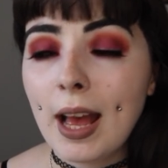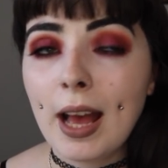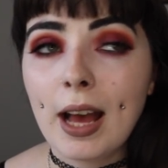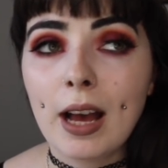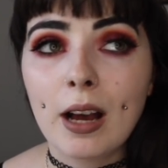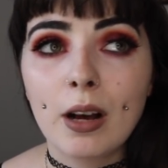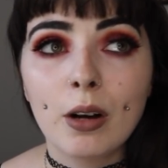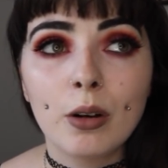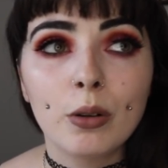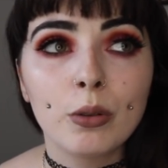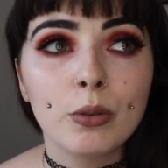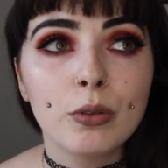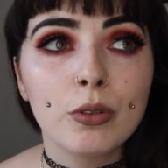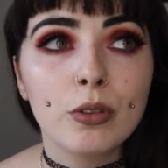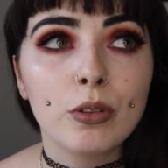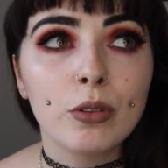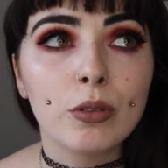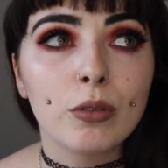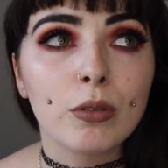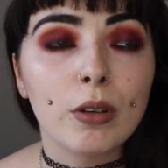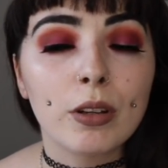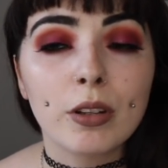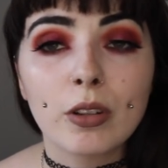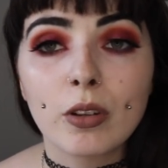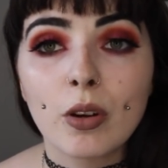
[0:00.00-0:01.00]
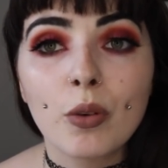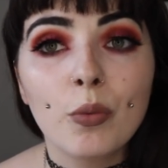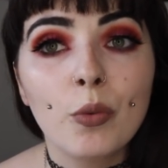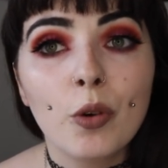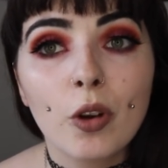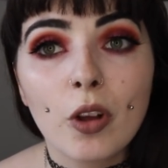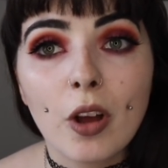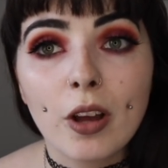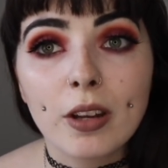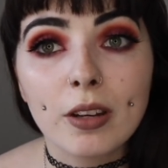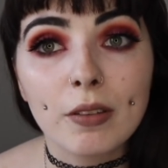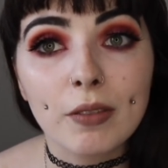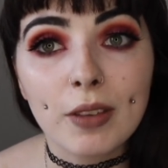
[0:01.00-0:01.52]
how to, I don't know, what
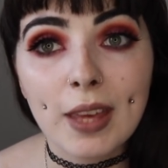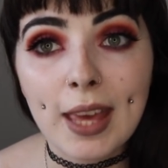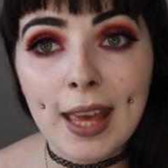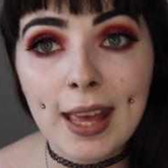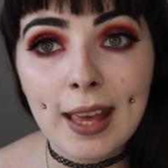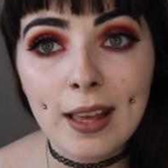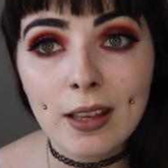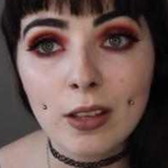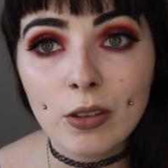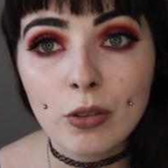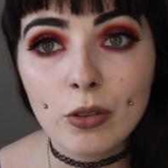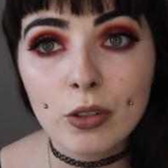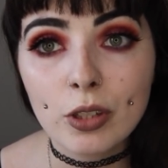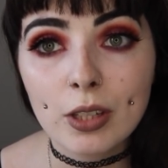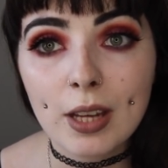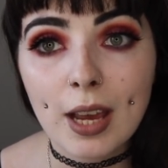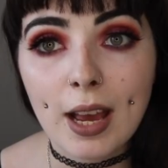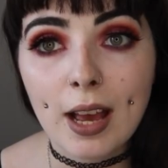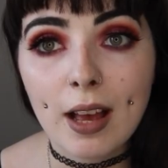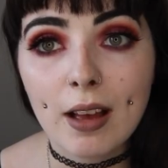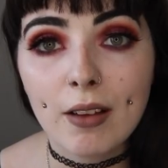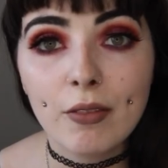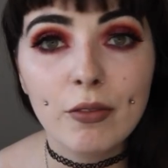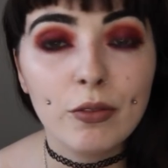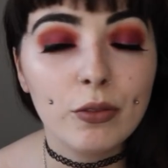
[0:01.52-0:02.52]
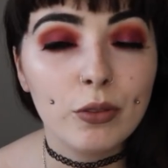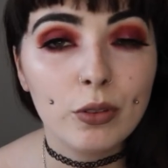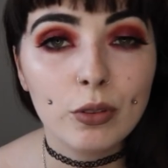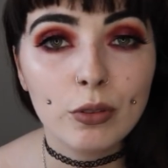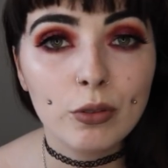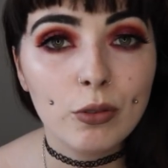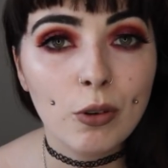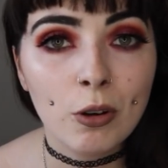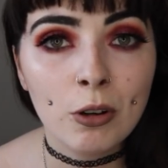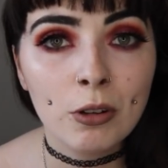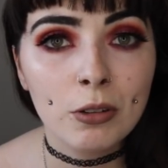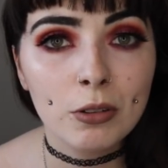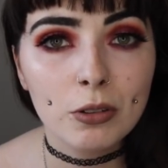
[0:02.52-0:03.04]
kind of kit you should have. You're
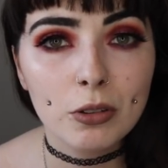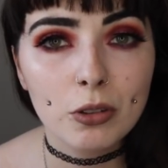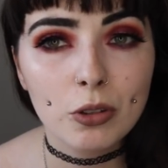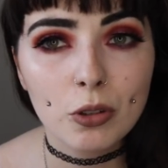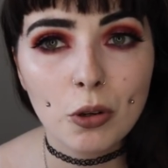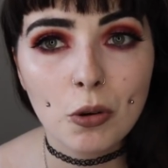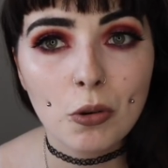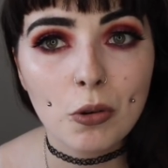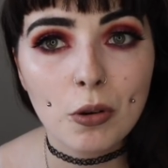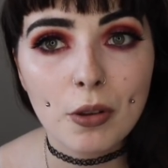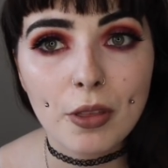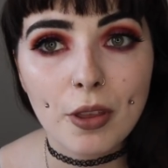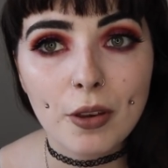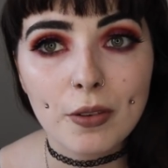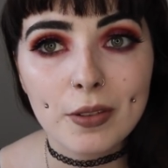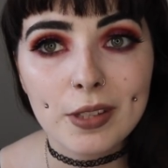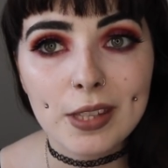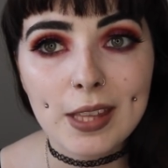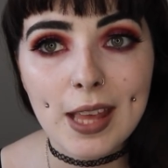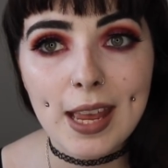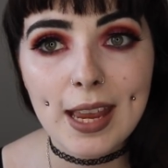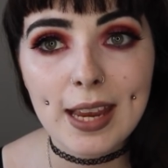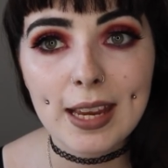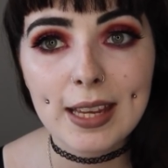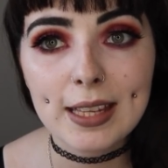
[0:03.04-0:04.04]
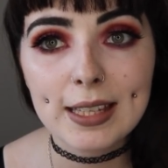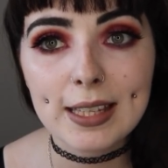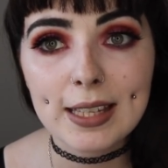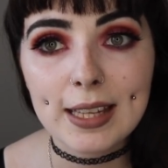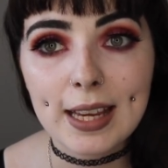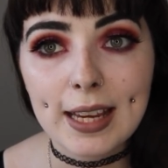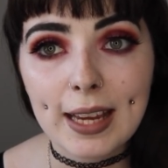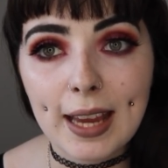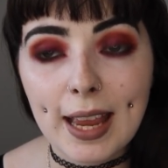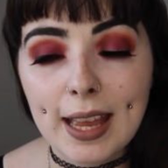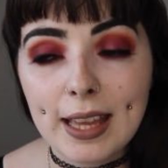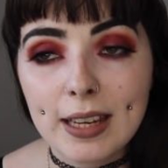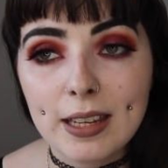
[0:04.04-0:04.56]
not taught those things.
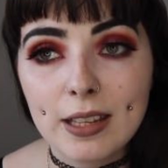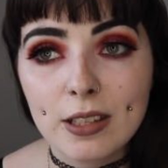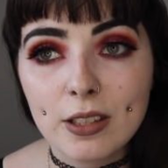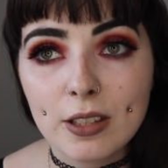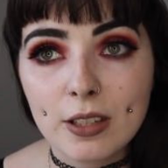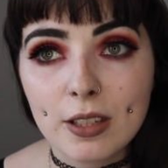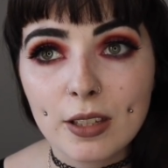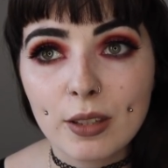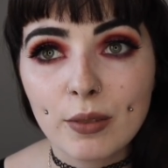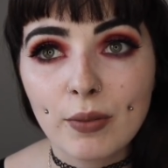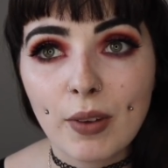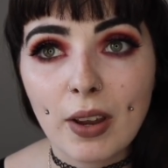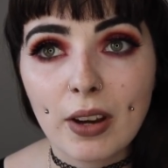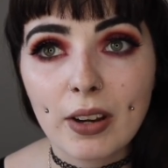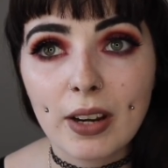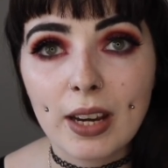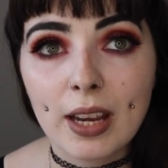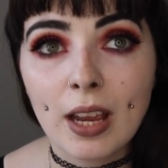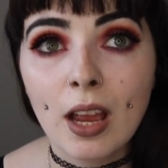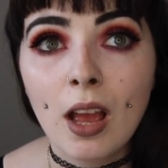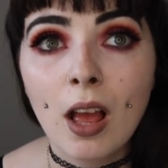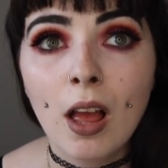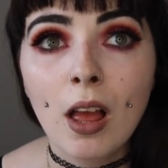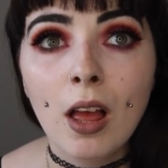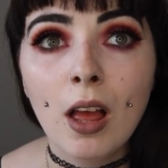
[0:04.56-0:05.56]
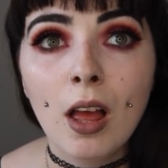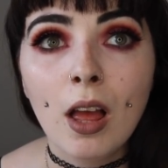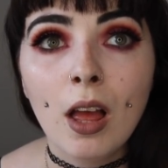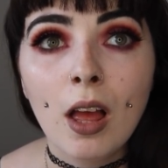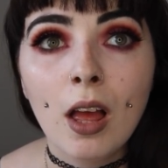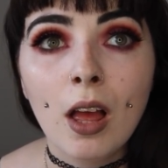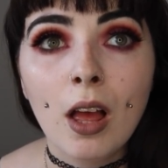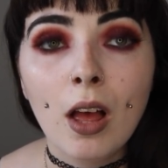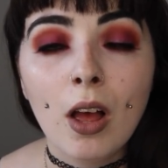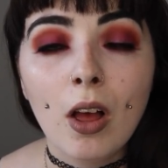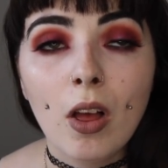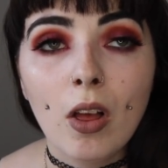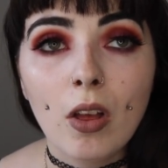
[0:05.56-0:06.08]
Again, it's just very
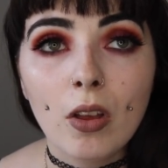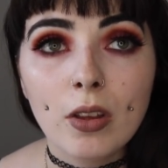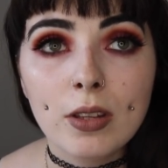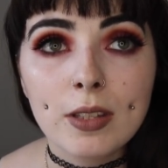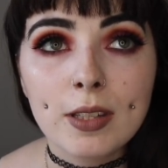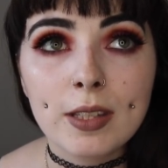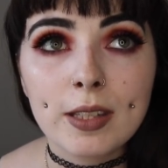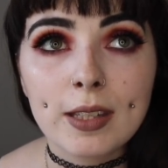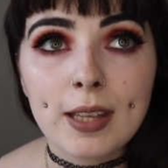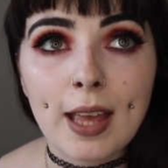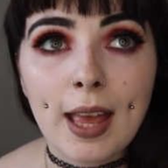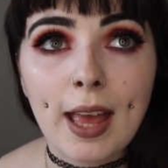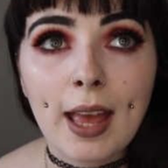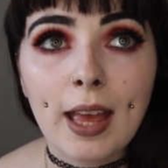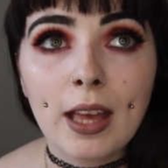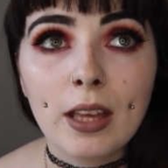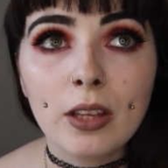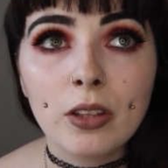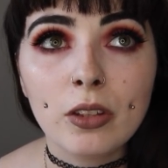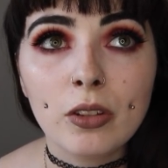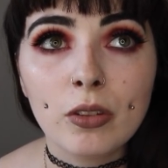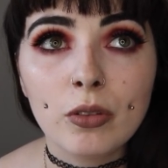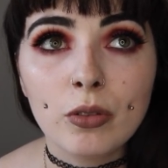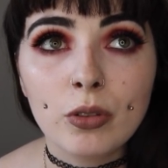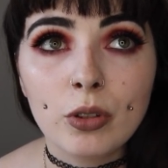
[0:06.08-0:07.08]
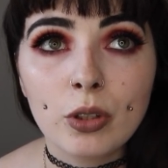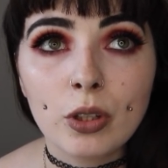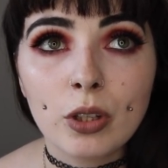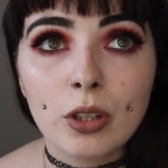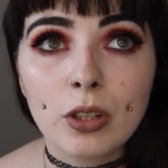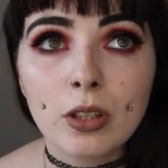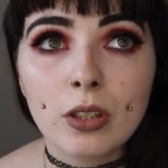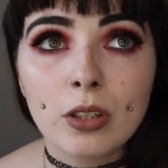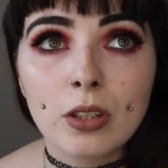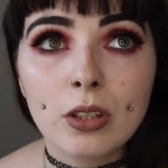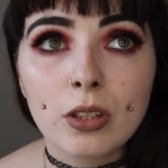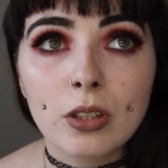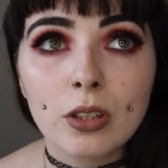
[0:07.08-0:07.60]
on set, you
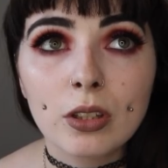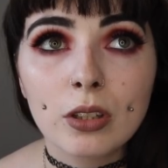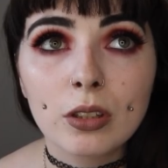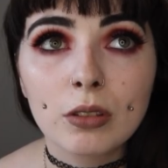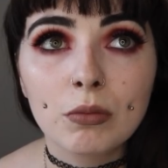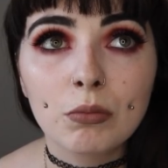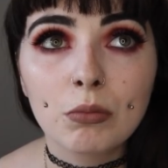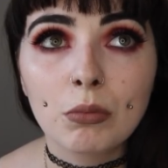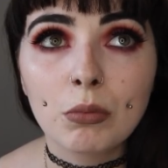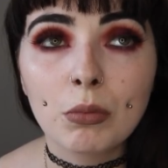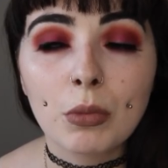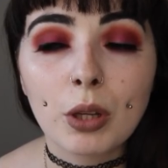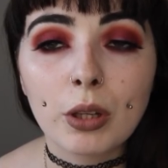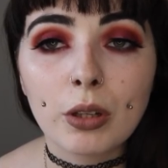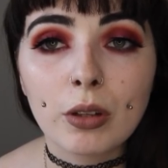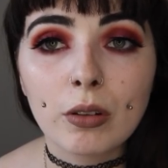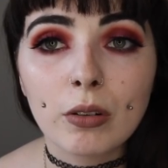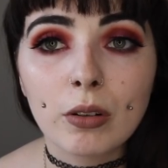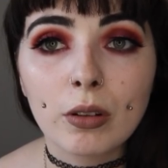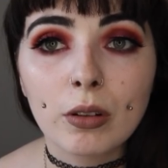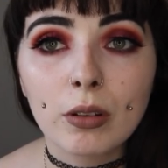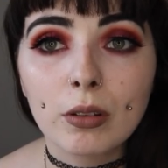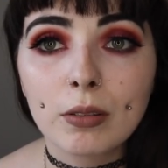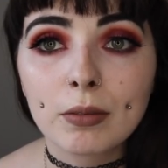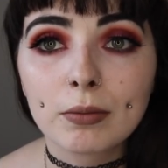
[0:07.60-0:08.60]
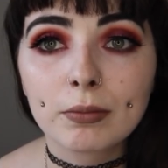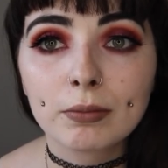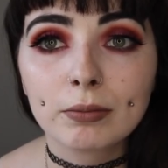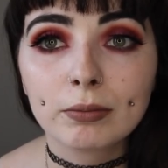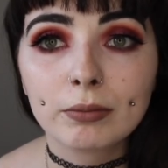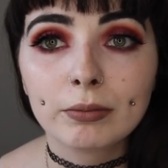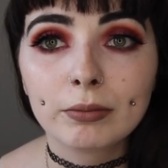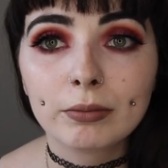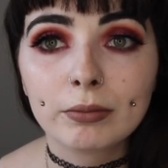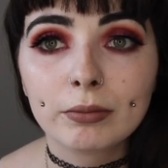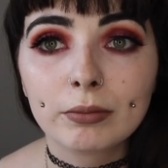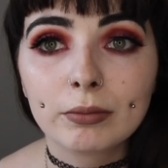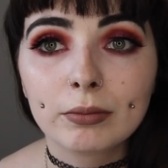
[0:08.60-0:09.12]
should, I don't know,
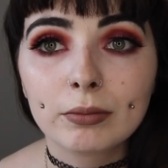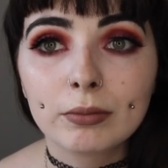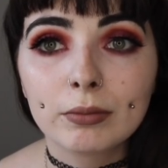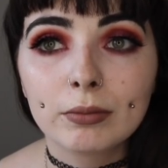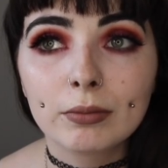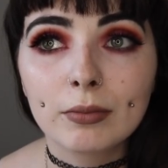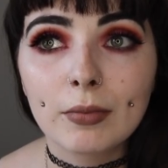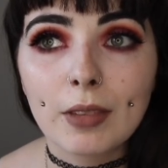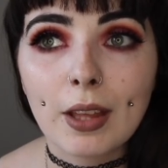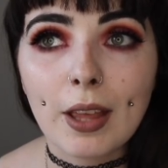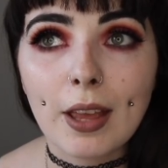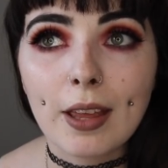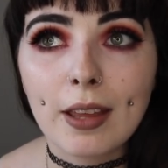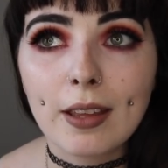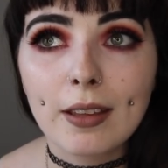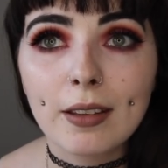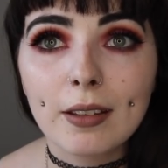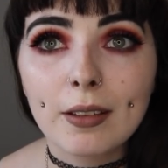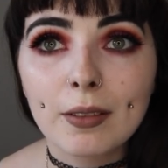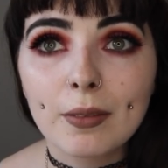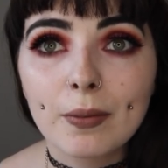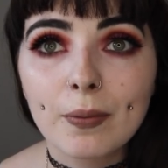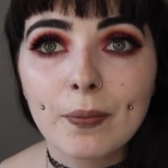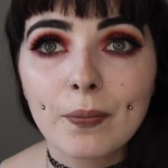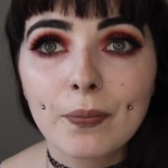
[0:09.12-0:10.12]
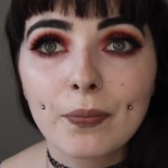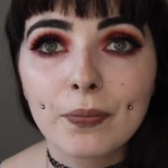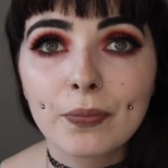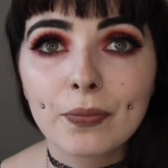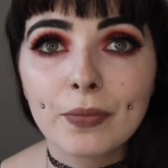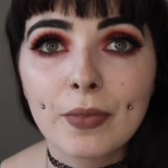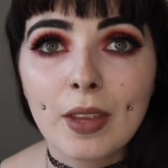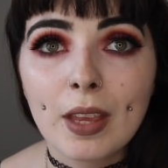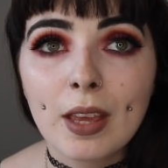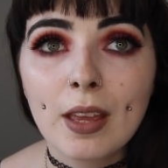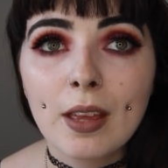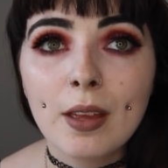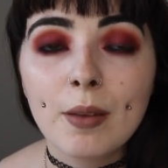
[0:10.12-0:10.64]
like,
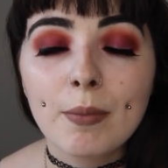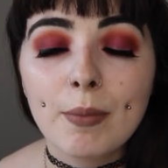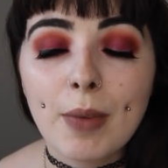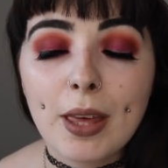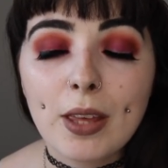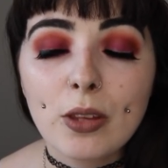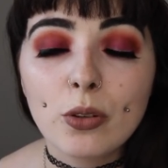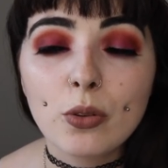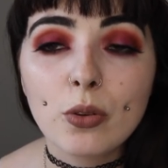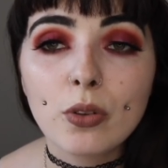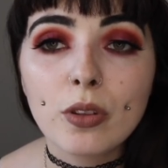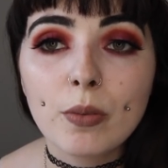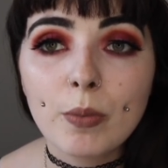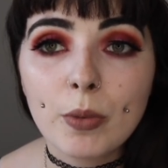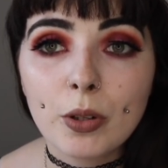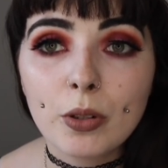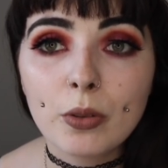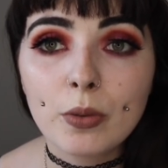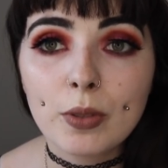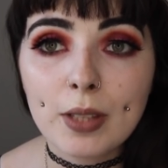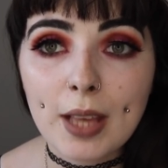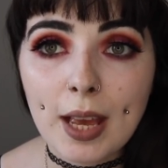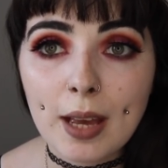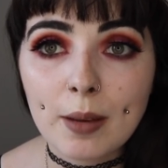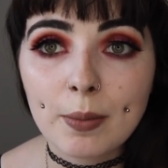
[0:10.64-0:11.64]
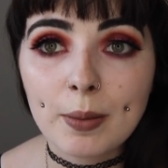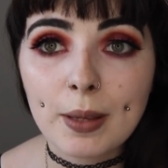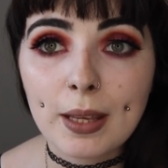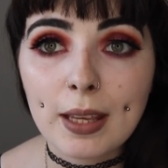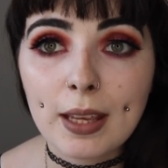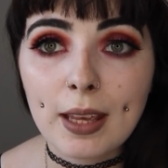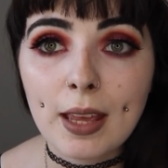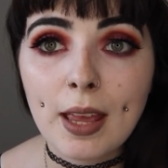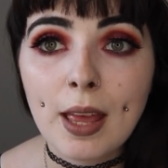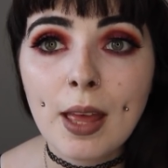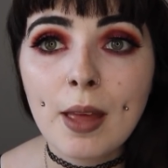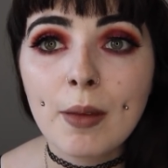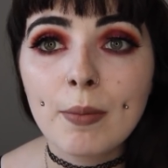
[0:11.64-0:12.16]
make sure the model's
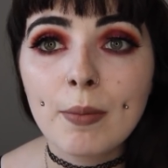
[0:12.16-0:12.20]
happy,